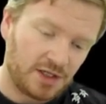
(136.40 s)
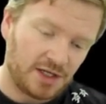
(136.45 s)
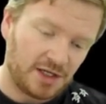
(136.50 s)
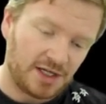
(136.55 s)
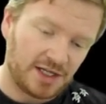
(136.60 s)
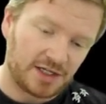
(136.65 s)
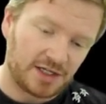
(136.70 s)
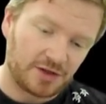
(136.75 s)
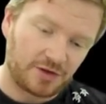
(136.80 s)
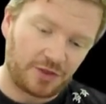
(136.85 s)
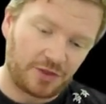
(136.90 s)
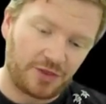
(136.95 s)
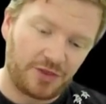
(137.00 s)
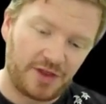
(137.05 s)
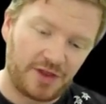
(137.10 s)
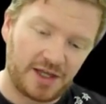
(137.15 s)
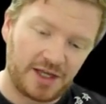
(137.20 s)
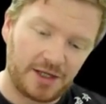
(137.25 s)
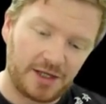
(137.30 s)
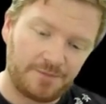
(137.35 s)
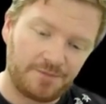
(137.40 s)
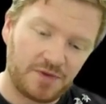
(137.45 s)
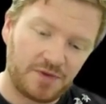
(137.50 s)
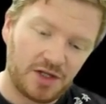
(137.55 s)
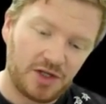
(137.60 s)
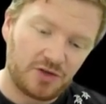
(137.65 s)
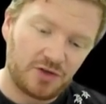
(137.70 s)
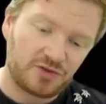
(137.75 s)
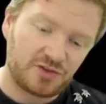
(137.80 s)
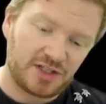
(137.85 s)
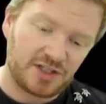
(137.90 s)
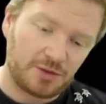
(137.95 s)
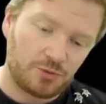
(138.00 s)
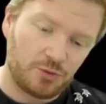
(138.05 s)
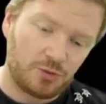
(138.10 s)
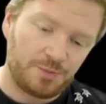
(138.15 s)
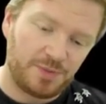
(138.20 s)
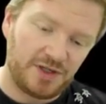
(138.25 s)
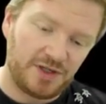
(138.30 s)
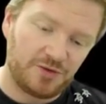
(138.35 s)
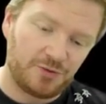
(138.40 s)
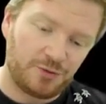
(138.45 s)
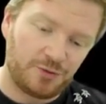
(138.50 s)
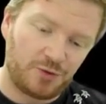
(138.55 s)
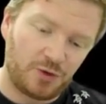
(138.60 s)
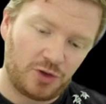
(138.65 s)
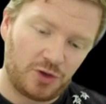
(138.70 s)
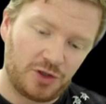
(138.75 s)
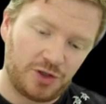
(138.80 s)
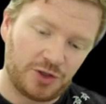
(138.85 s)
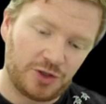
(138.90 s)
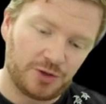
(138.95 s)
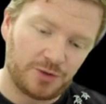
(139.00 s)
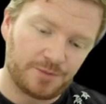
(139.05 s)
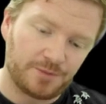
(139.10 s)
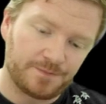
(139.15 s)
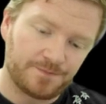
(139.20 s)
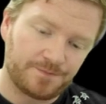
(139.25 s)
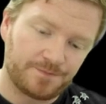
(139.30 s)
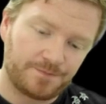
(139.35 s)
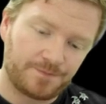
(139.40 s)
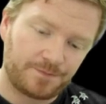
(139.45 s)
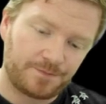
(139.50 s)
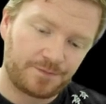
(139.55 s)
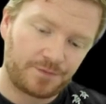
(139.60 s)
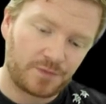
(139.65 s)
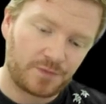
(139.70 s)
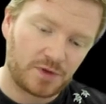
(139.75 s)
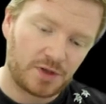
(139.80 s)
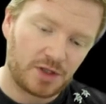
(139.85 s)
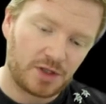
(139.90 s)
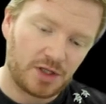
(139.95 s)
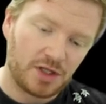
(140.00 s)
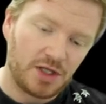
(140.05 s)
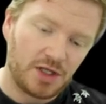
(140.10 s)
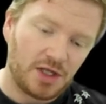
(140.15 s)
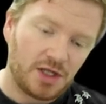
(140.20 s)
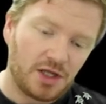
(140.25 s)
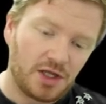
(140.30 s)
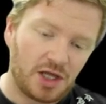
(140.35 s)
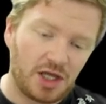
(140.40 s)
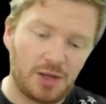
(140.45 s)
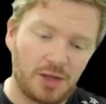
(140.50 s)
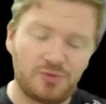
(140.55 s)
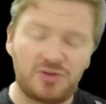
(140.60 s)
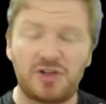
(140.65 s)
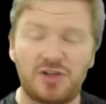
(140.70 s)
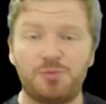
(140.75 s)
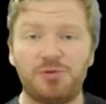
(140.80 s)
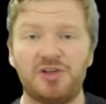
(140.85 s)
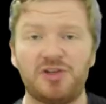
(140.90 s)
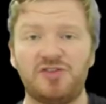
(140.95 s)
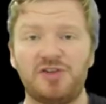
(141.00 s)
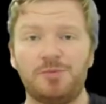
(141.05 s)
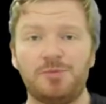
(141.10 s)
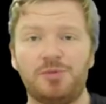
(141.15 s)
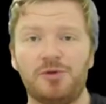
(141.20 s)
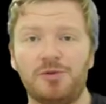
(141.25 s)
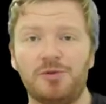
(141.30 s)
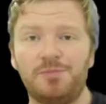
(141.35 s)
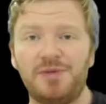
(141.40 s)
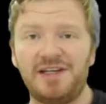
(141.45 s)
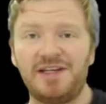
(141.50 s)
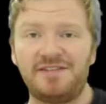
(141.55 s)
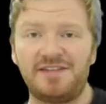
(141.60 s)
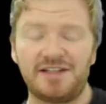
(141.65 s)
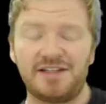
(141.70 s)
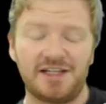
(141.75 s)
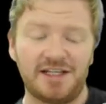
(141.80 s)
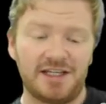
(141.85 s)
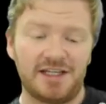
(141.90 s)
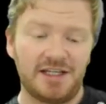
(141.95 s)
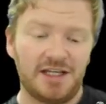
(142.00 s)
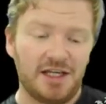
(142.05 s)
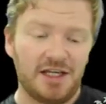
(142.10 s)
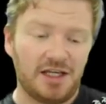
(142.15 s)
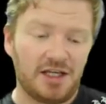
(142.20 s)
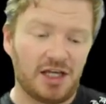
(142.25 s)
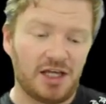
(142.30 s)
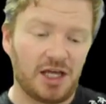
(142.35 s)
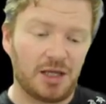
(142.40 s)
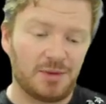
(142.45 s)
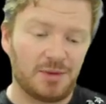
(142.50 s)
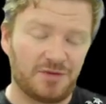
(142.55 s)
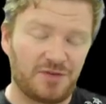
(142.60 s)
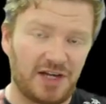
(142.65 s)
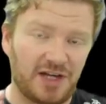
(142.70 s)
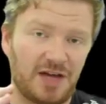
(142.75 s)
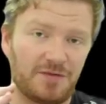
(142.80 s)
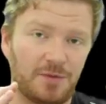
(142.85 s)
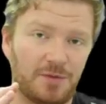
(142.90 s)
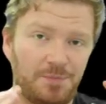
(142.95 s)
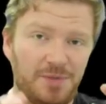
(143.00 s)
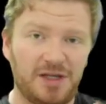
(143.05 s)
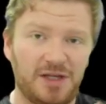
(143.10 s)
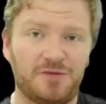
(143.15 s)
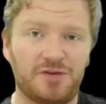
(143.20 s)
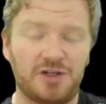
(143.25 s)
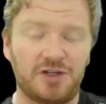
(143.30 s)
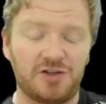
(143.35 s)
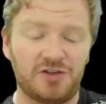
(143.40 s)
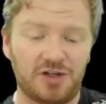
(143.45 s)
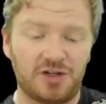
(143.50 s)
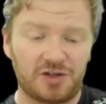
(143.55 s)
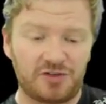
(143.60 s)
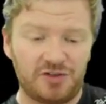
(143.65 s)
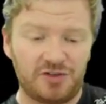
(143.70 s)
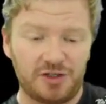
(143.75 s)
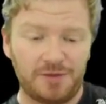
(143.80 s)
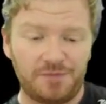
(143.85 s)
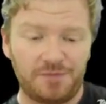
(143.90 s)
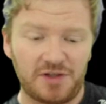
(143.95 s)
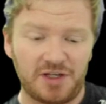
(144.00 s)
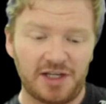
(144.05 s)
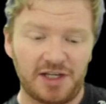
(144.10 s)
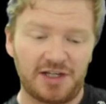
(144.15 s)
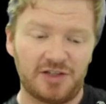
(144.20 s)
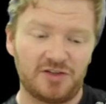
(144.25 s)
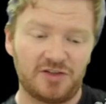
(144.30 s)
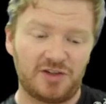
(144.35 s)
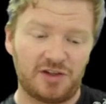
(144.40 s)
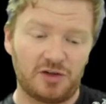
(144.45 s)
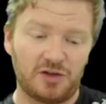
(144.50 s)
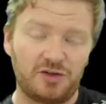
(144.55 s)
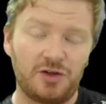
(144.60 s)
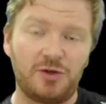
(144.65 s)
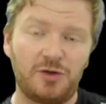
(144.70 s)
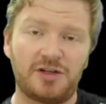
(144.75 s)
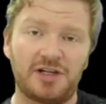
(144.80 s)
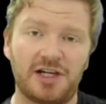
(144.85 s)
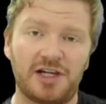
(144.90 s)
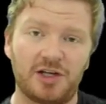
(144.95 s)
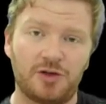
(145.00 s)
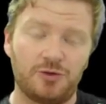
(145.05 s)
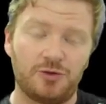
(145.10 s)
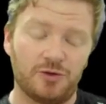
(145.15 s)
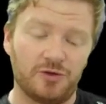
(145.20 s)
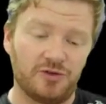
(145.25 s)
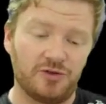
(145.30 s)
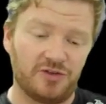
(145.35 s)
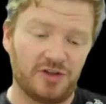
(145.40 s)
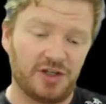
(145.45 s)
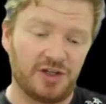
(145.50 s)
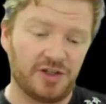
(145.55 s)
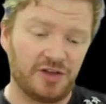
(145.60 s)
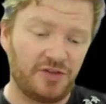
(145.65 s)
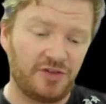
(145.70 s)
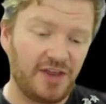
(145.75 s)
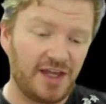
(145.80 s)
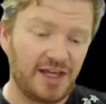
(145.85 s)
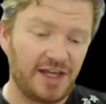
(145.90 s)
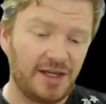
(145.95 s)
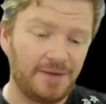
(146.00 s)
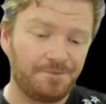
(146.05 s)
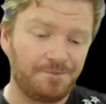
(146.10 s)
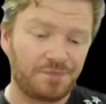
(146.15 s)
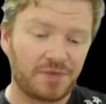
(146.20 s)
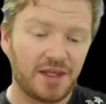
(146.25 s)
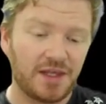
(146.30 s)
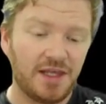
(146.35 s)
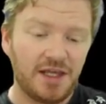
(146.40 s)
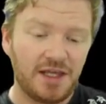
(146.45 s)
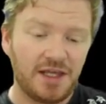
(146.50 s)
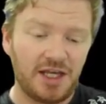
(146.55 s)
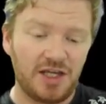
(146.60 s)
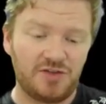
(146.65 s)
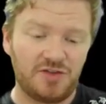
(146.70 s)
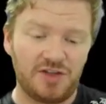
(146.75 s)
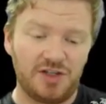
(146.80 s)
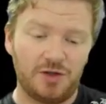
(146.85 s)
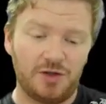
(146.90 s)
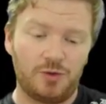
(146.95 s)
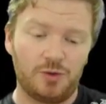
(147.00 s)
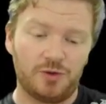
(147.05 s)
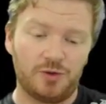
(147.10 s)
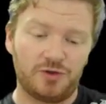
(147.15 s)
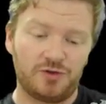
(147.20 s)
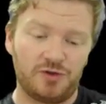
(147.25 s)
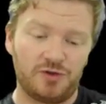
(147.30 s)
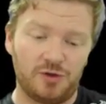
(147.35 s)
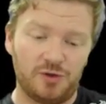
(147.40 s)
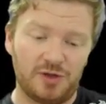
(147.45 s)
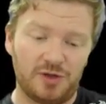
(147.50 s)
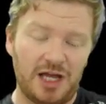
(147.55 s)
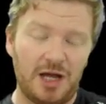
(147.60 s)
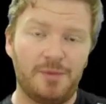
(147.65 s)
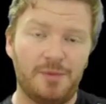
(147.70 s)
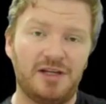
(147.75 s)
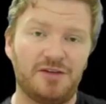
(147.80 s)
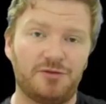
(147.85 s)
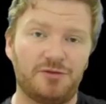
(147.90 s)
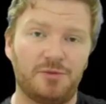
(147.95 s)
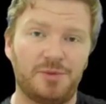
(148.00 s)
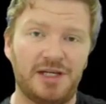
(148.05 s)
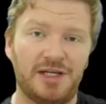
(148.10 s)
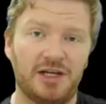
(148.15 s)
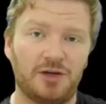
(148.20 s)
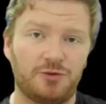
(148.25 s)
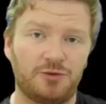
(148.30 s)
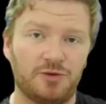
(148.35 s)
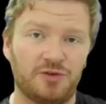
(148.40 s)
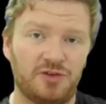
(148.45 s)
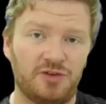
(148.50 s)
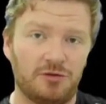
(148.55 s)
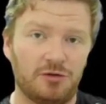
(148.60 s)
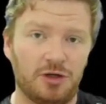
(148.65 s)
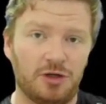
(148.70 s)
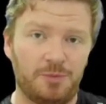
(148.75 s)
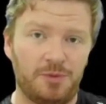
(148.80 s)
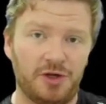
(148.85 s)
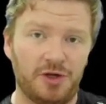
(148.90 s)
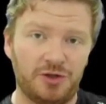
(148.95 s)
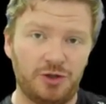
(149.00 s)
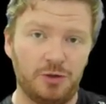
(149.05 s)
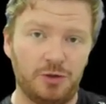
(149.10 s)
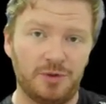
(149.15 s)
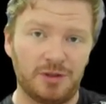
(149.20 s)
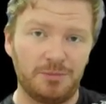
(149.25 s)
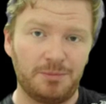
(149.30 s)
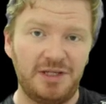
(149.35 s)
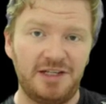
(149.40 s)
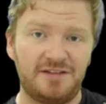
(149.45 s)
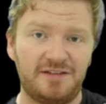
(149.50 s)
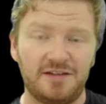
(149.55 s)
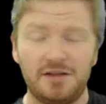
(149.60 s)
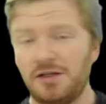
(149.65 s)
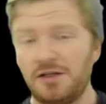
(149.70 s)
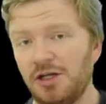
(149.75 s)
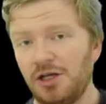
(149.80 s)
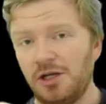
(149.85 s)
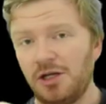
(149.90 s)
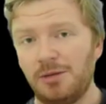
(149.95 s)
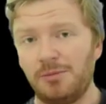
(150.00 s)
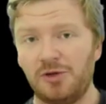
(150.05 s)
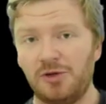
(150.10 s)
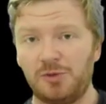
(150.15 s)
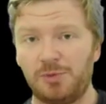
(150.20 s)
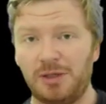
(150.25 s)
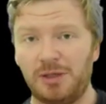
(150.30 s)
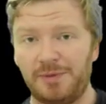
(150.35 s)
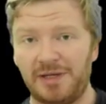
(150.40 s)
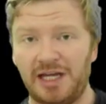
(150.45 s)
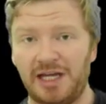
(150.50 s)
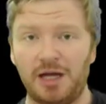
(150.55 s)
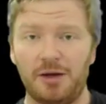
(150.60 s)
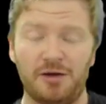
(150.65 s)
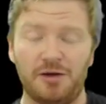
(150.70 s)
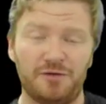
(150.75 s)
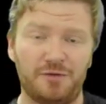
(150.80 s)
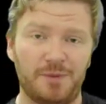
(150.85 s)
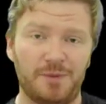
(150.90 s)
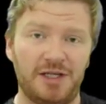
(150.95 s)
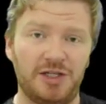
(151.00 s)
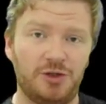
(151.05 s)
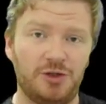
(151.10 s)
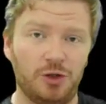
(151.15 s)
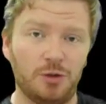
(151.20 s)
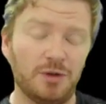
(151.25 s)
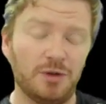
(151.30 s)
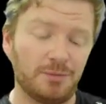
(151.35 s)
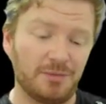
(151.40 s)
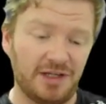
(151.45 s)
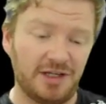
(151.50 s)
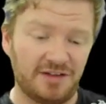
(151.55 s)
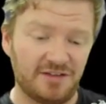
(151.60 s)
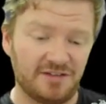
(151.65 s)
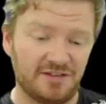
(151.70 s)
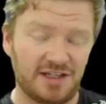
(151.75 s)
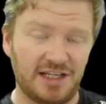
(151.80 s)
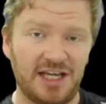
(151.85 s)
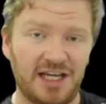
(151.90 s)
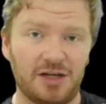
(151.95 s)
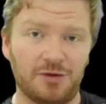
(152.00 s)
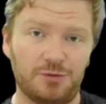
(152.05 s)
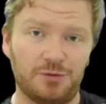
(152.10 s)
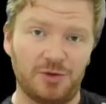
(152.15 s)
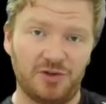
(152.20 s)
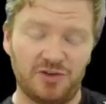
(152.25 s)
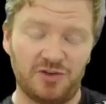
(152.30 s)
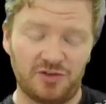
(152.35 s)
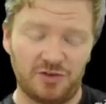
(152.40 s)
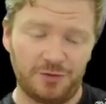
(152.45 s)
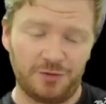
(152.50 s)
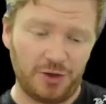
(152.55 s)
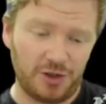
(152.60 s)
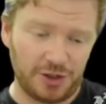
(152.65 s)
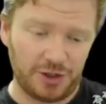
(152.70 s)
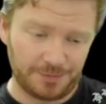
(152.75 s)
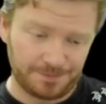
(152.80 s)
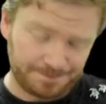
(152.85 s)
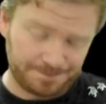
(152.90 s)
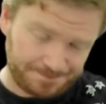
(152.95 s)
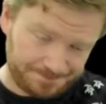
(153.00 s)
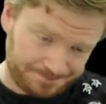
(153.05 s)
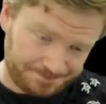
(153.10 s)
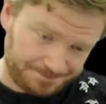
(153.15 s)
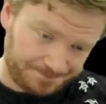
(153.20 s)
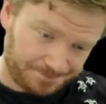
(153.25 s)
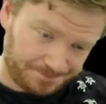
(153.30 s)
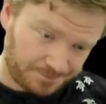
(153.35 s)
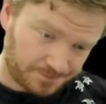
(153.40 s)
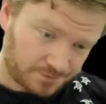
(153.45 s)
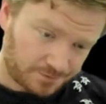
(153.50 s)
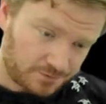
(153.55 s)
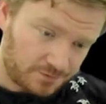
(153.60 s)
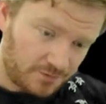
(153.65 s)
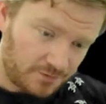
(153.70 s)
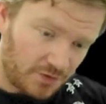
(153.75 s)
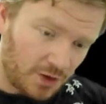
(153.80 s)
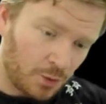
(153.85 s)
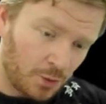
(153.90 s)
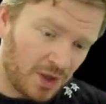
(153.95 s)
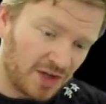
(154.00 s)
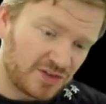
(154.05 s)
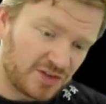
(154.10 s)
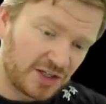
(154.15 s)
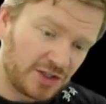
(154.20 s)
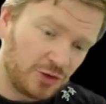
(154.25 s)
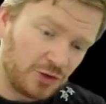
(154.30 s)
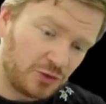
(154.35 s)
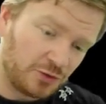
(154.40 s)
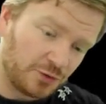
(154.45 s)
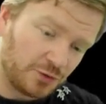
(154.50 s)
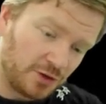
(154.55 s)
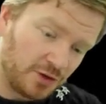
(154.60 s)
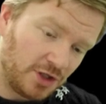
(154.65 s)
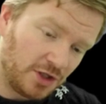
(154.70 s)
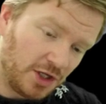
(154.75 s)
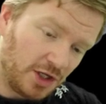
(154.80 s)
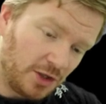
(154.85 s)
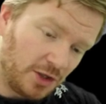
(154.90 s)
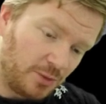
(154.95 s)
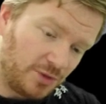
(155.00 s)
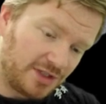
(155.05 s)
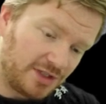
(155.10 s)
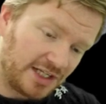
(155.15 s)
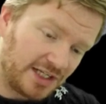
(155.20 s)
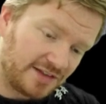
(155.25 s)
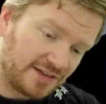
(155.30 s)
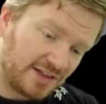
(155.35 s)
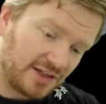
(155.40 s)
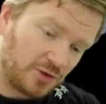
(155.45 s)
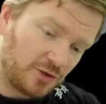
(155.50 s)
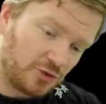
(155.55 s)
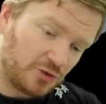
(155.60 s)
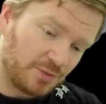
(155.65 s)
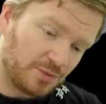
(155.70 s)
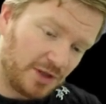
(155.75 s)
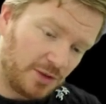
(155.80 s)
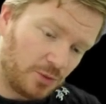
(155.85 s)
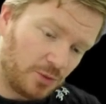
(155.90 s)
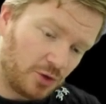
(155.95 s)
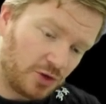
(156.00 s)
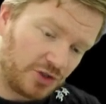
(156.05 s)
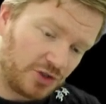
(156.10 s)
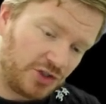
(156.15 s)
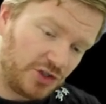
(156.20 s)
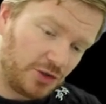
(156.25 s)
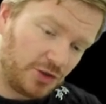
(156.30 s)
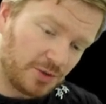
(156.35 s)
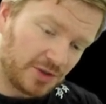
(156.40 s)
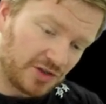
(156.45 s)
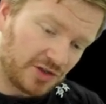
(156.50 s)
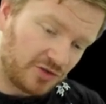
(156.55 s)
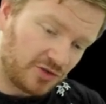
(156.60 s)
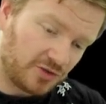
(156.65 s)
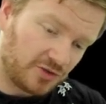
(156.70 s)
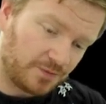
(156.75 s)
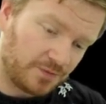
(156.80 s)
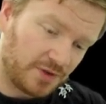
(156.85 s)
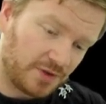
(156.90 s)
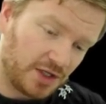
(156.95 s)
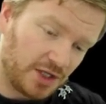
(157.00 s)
length there. So that will be volume. So that's pretty simple. Basically, if I have a bit of a conductor, then I can see the total electrons that are there is equal to however many electrons there are per cubic meter multiplied by however many cubic meters I have, which is the volume. Why is that useful? Well, that tells me what Q is,